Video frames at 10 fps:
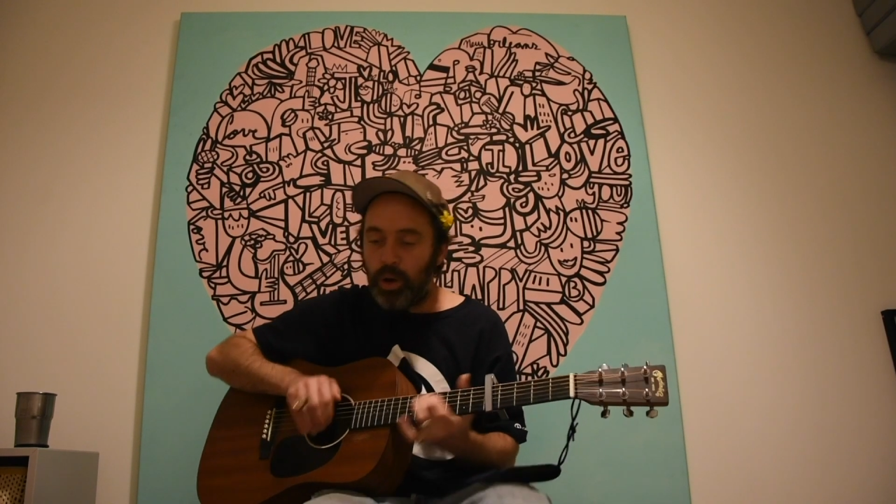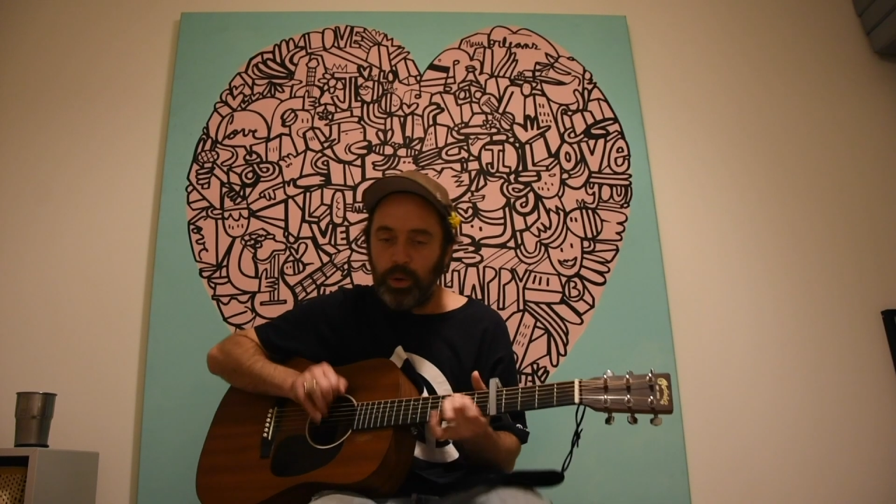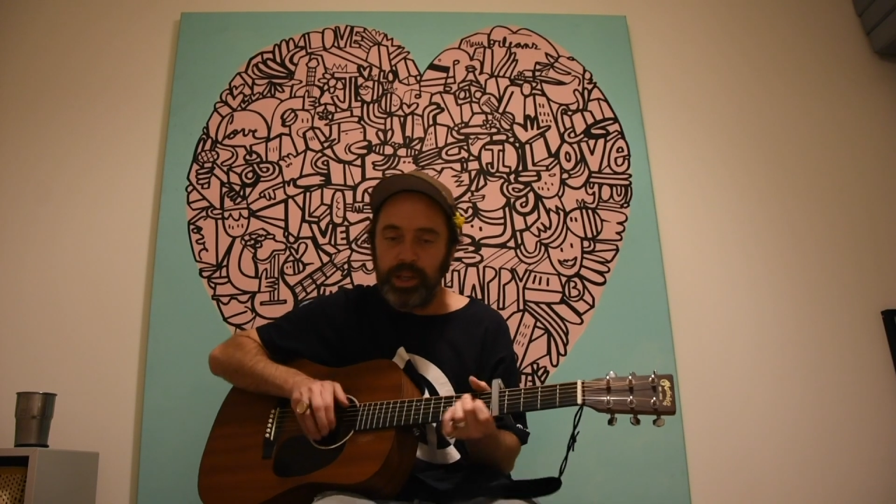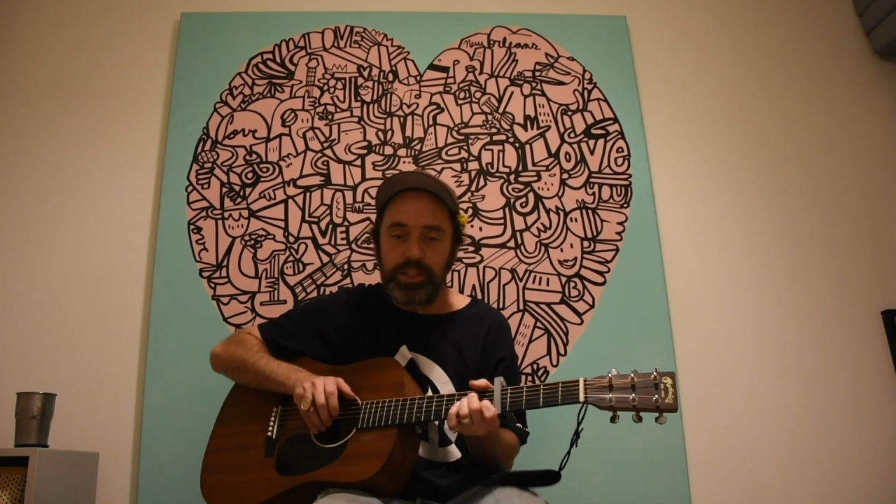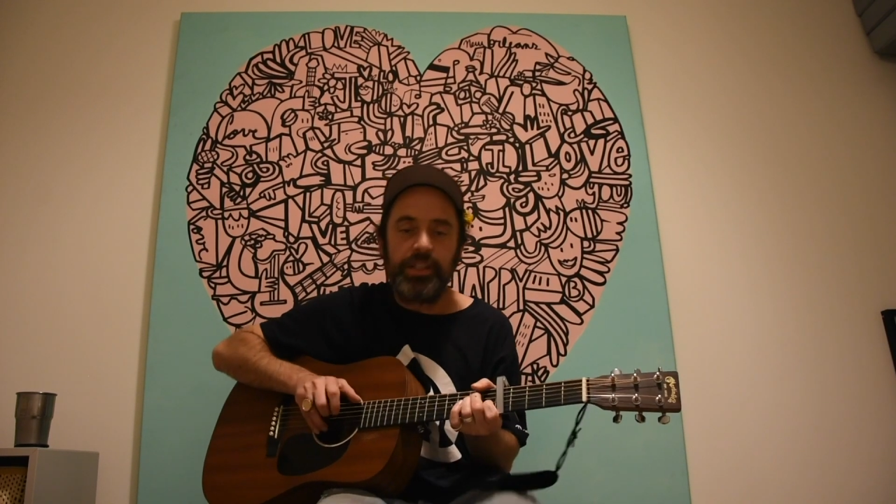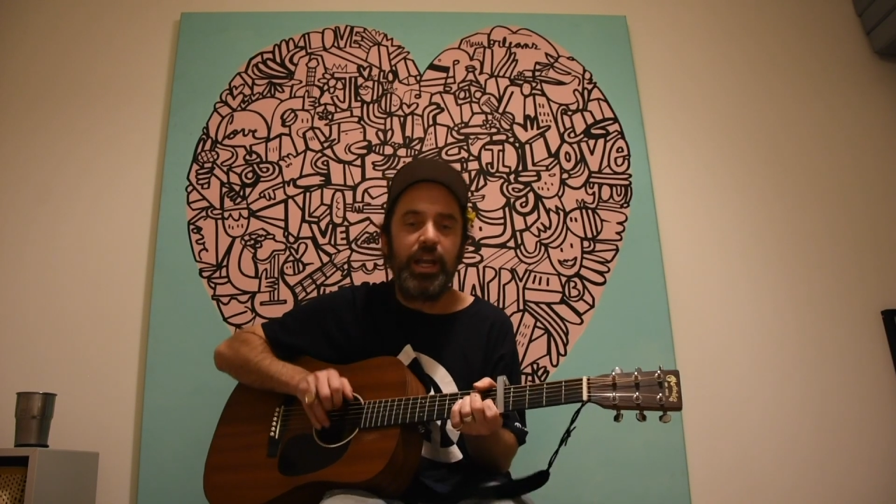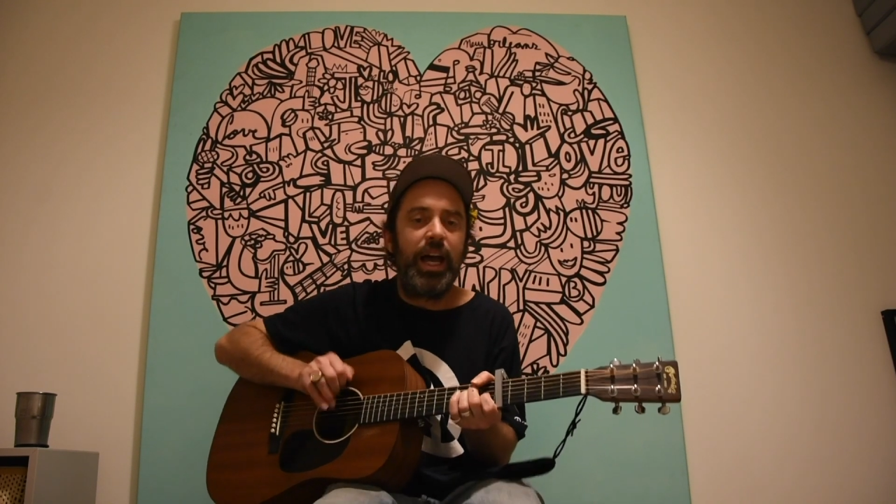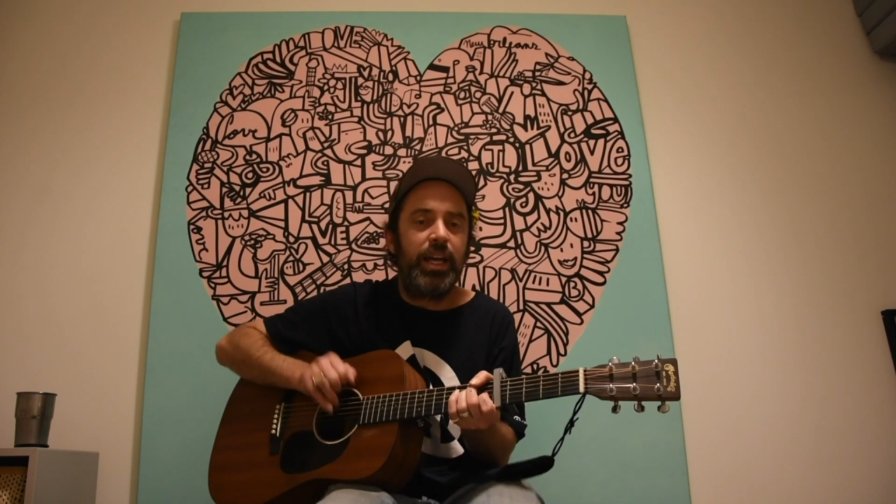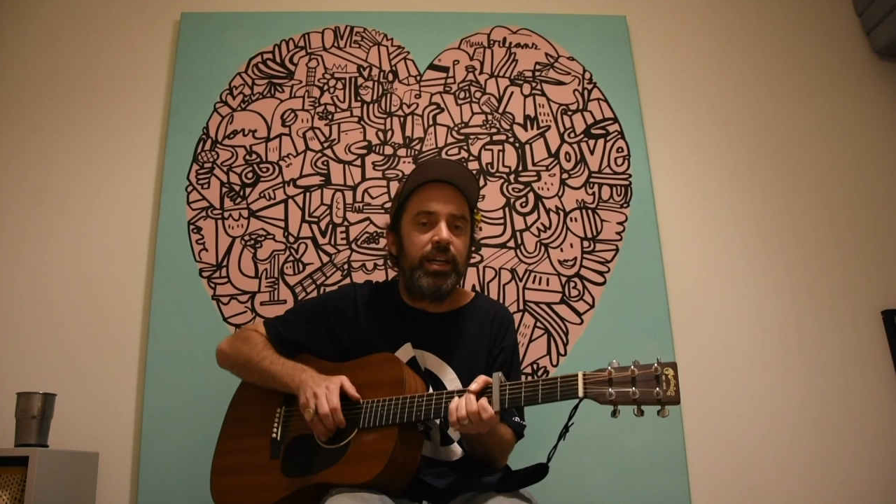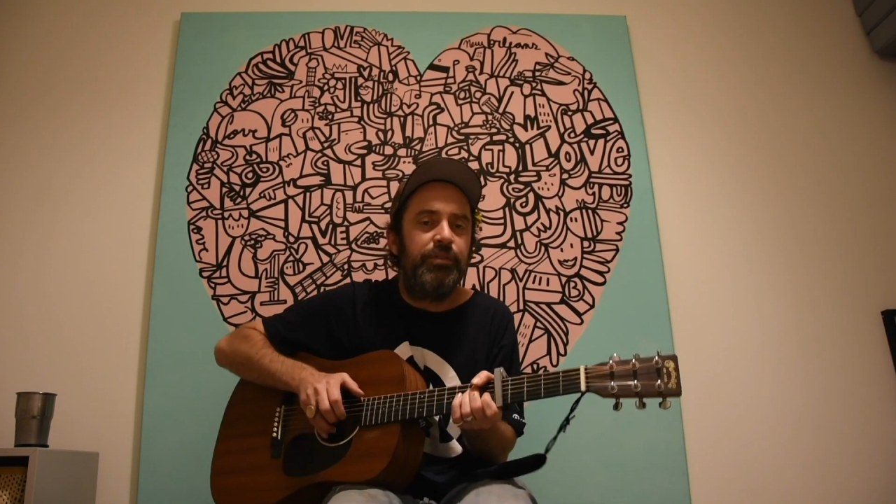We're
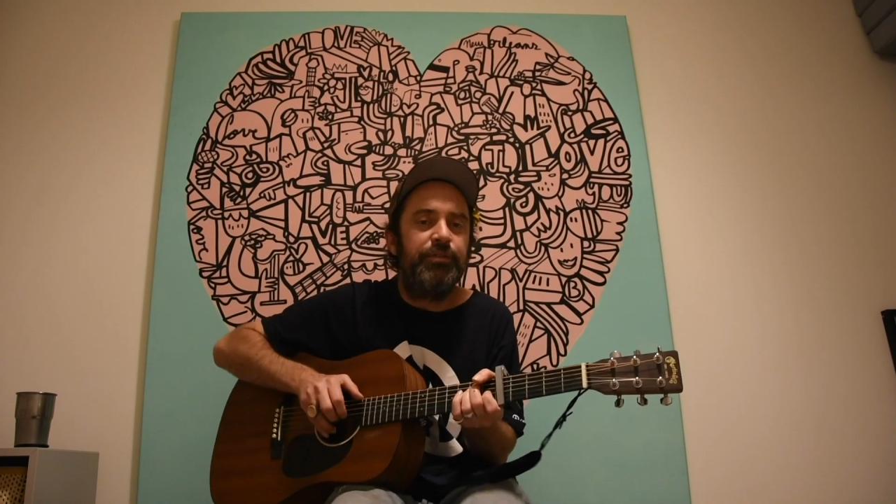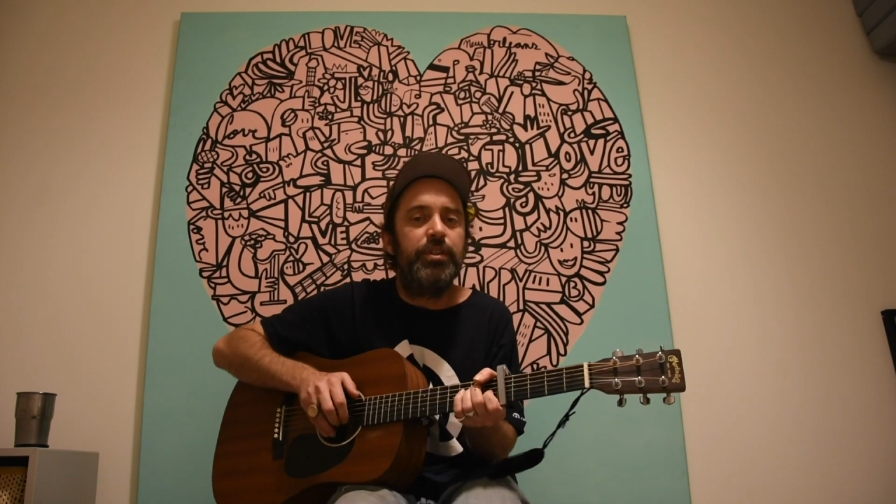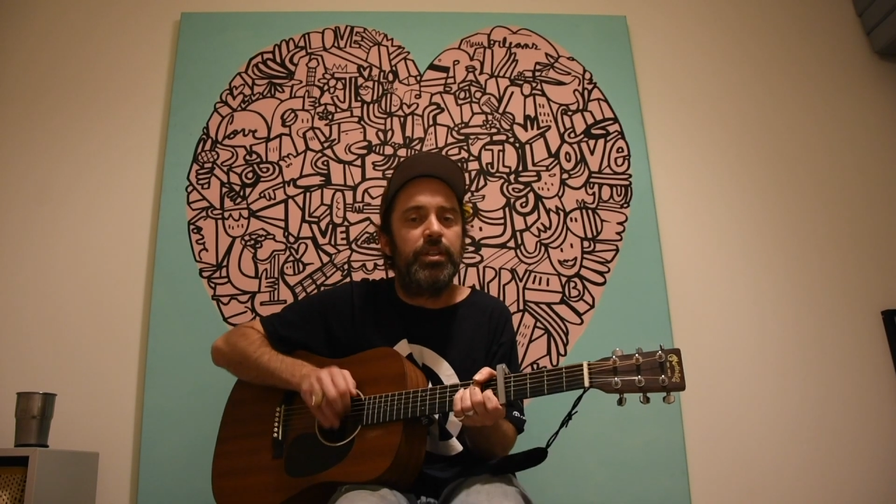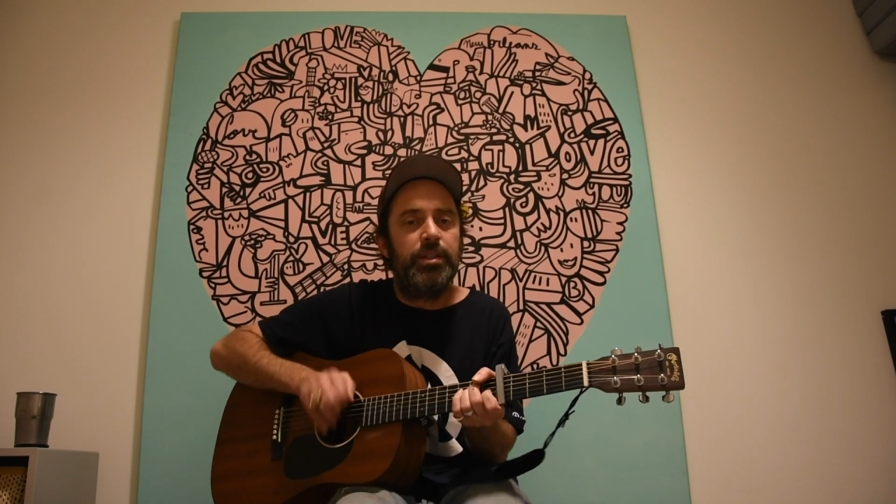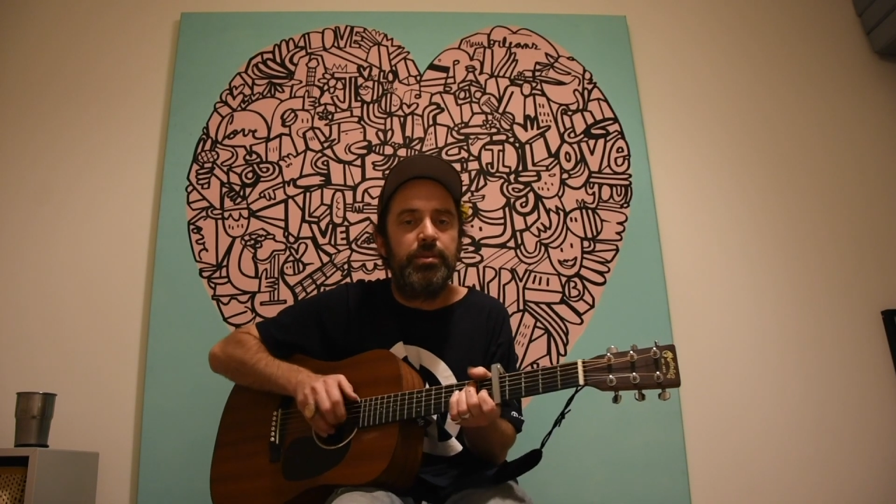staying for